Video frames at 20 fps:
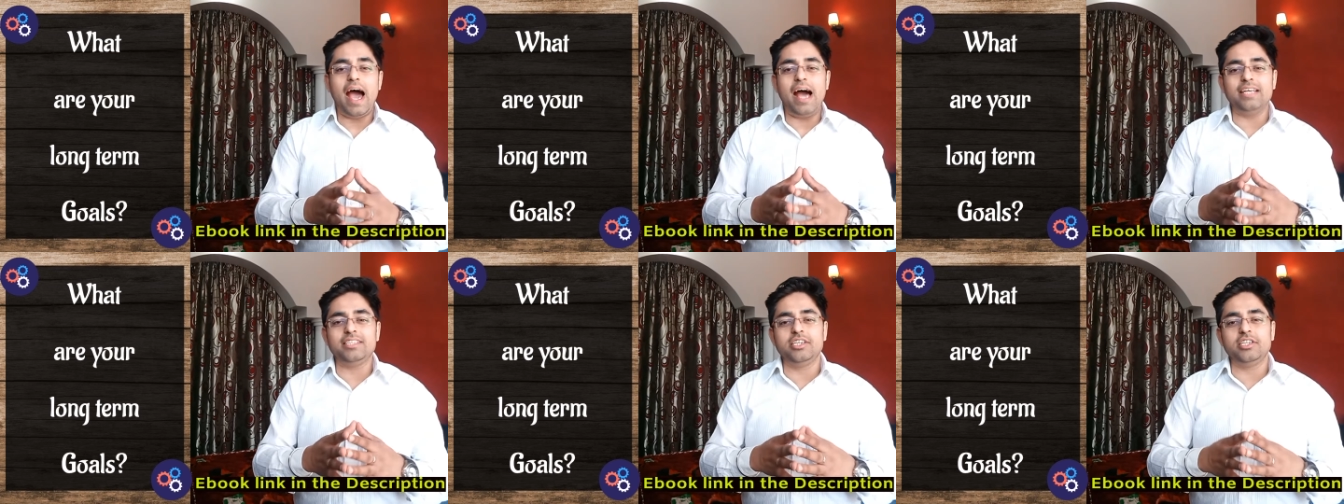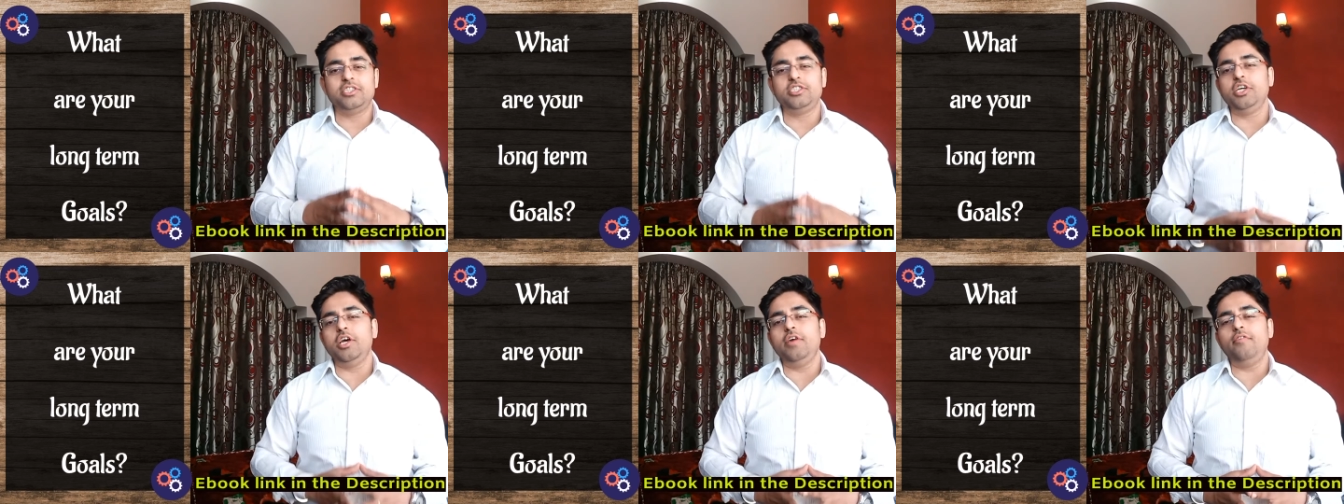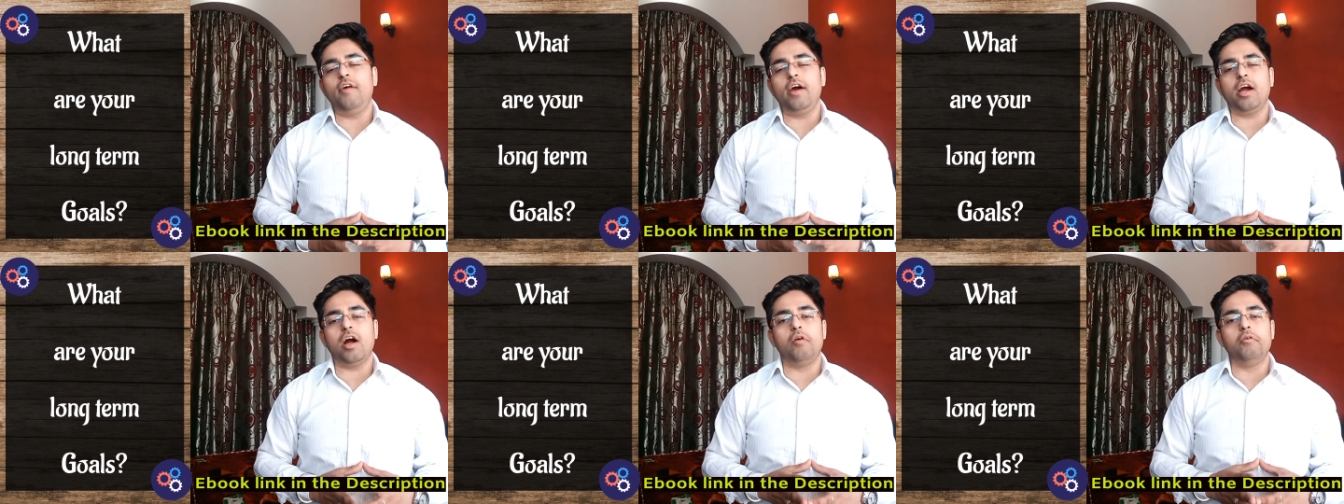as a
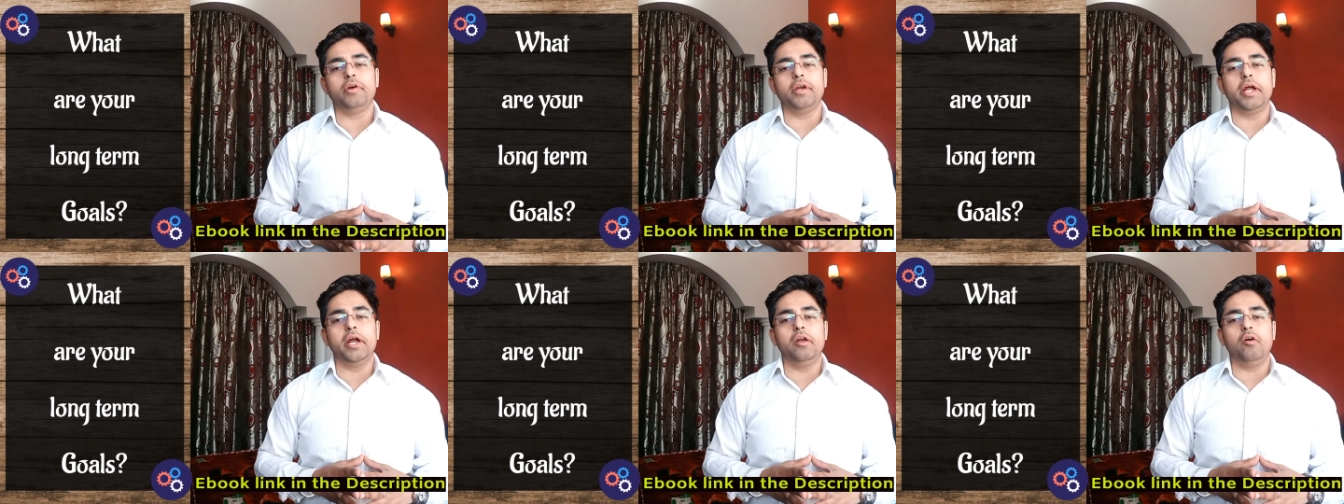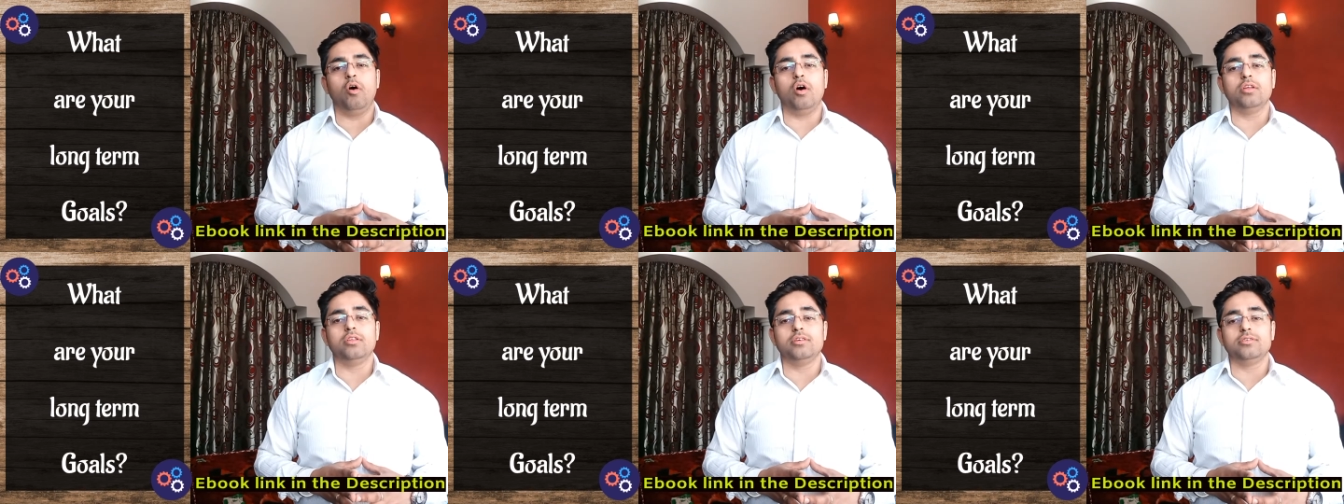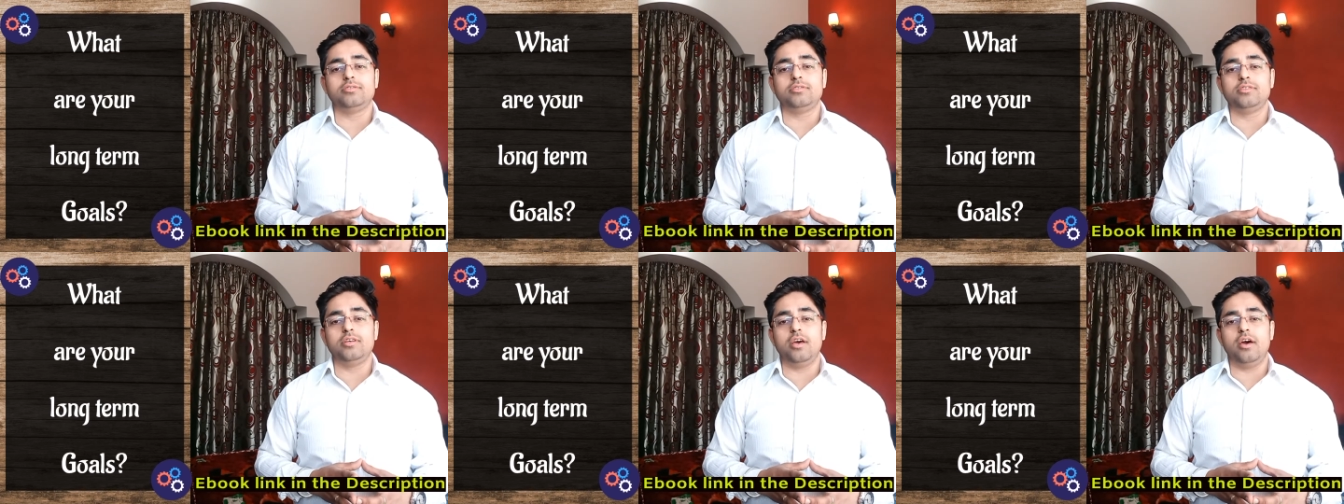chief accountant or
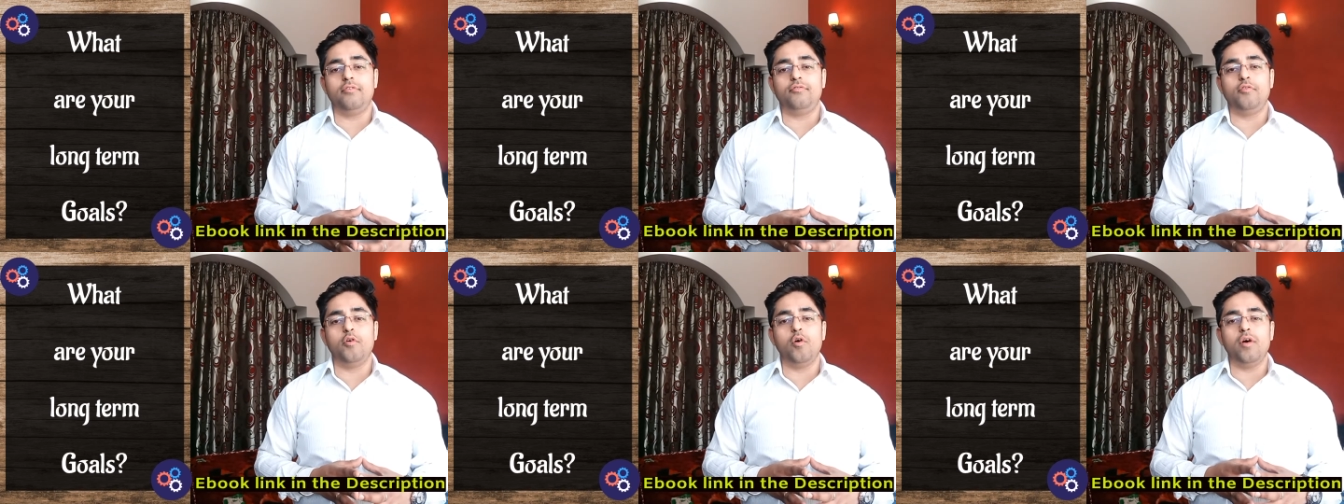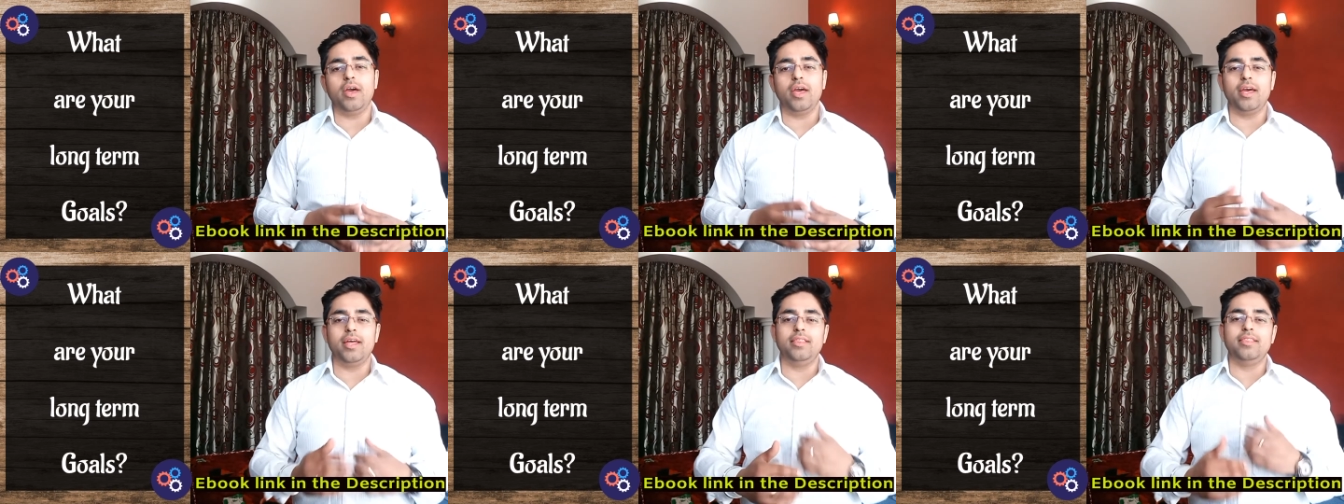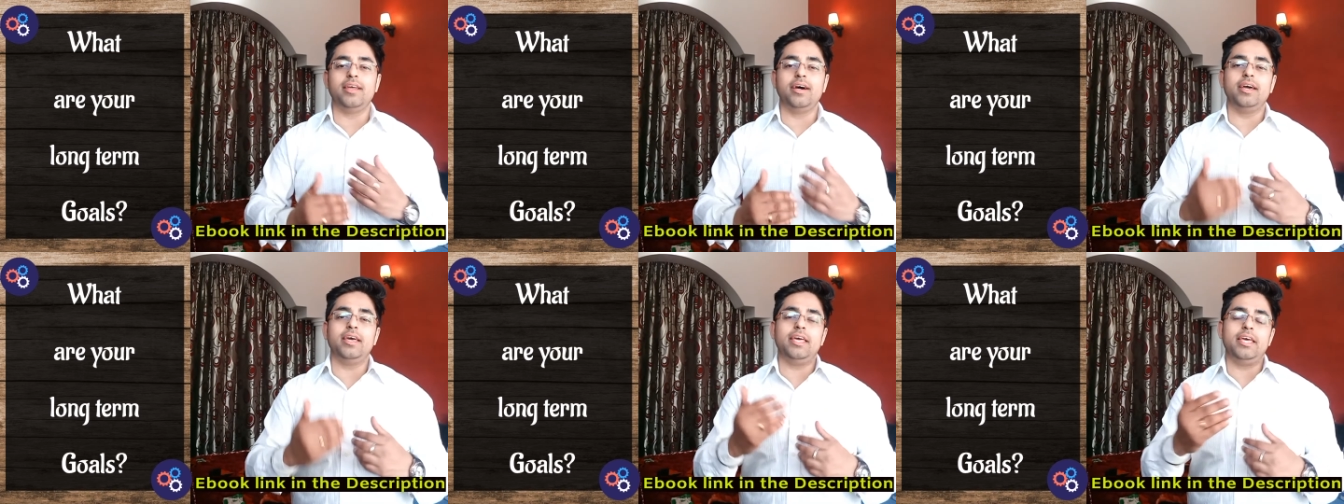the CFO
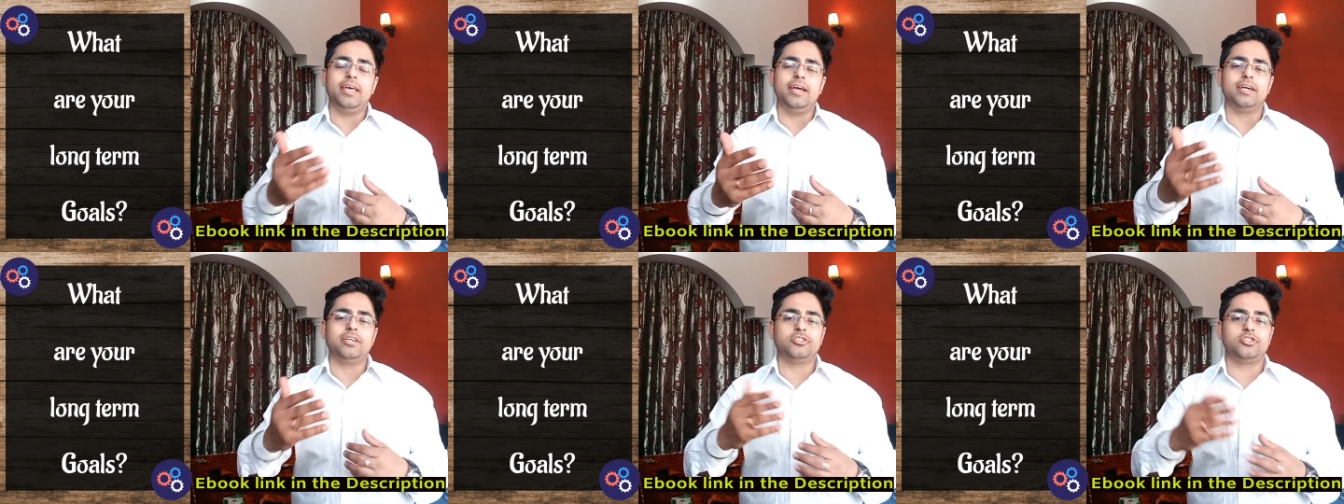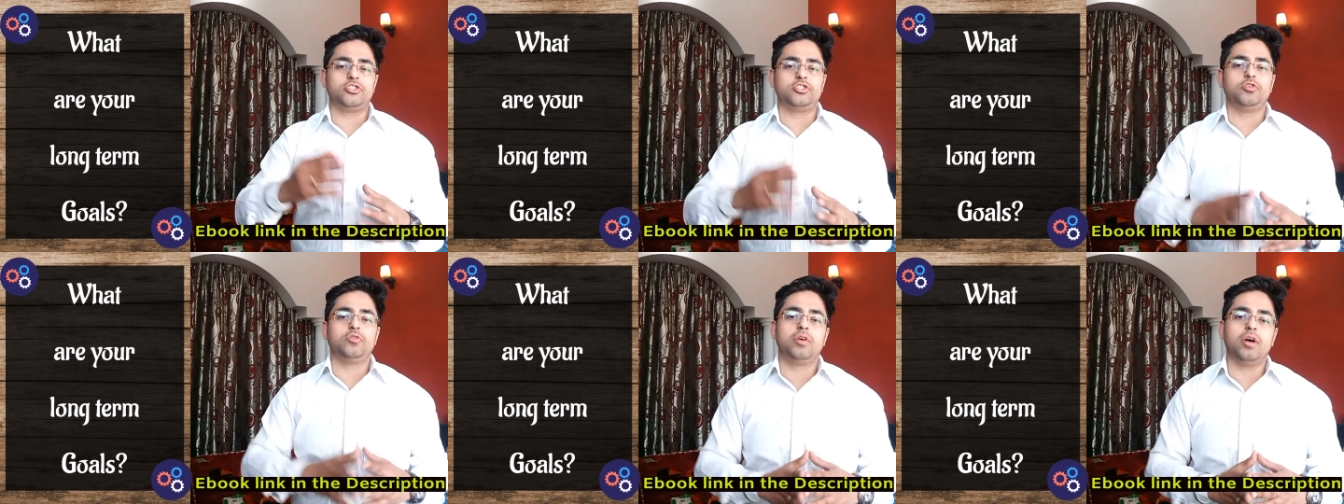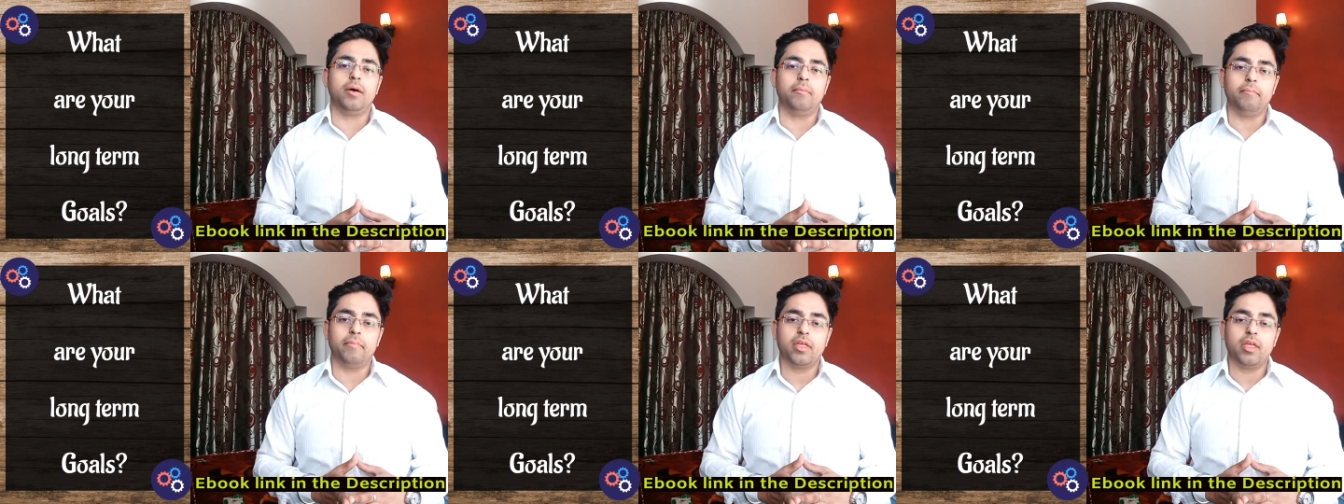in the years
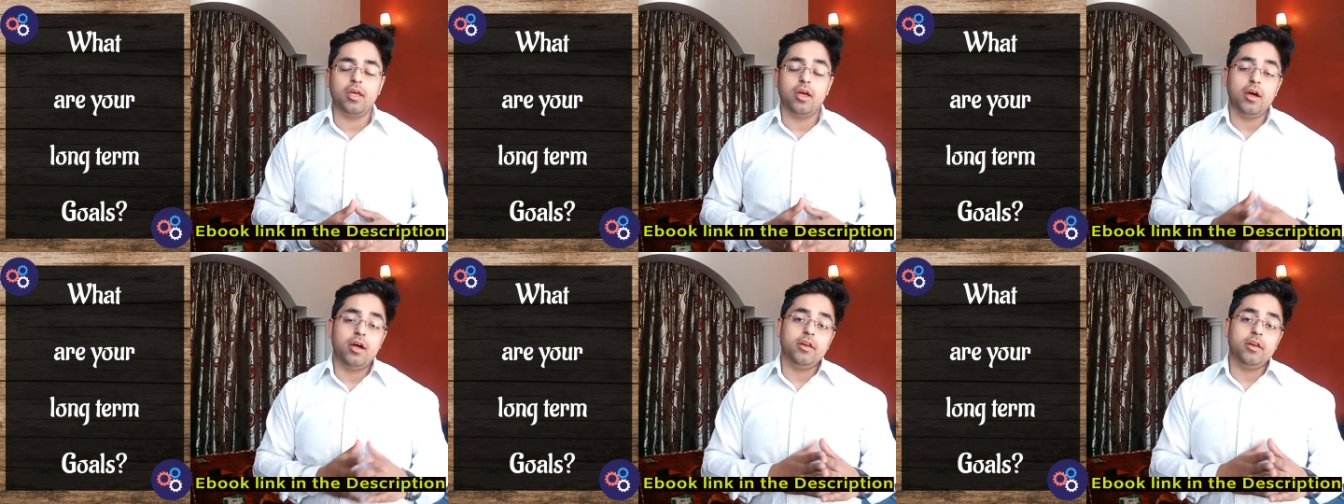to come.